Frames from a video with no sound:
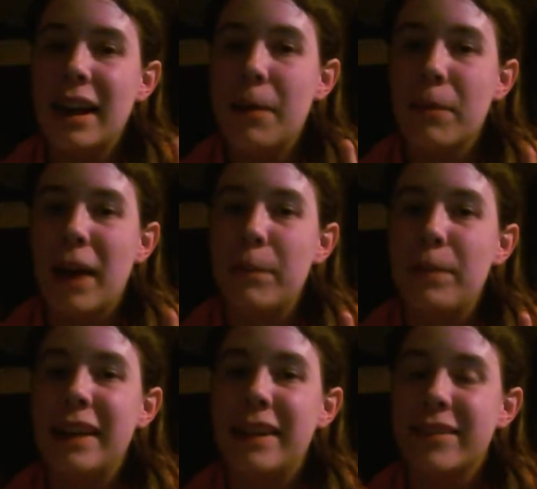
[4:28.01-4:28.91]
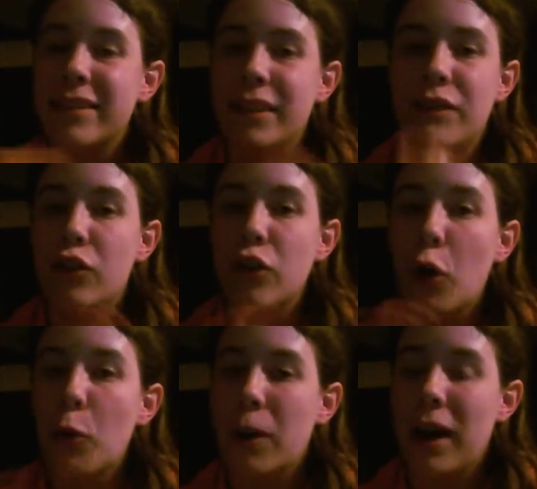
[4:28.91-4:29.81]
it might be
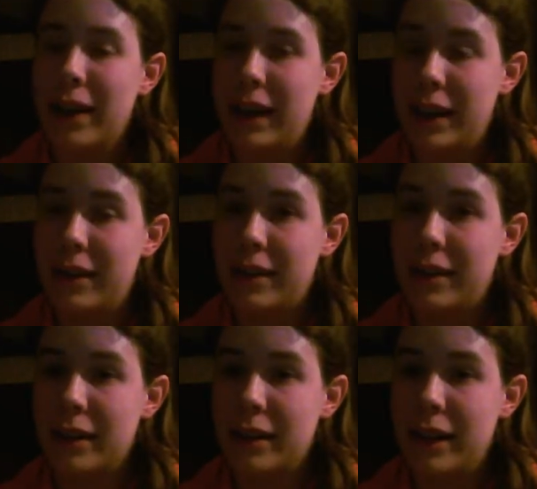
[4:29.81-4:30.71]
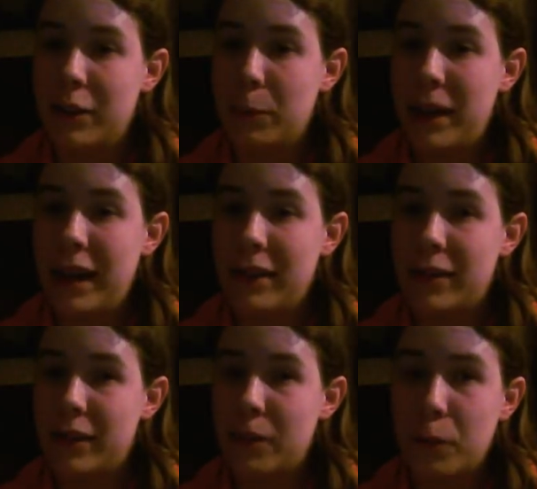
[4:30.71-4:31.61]
snowballing into something as big
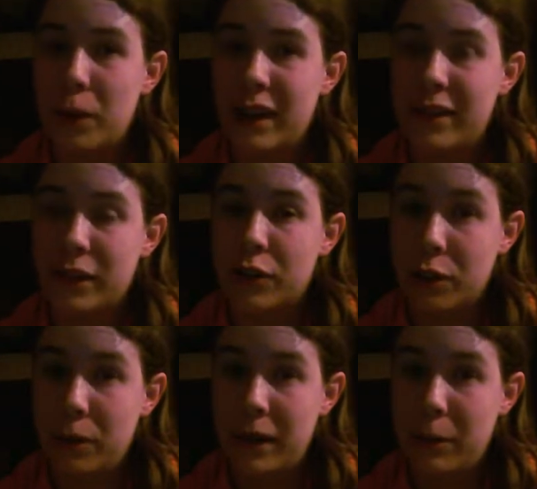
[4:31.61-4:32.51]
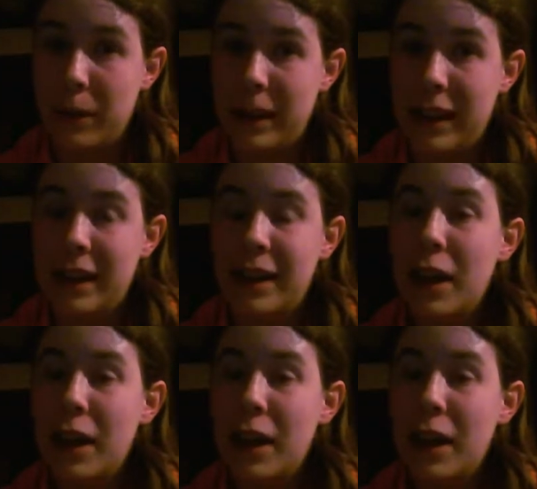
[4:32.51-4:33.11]
as what it's accruing to be.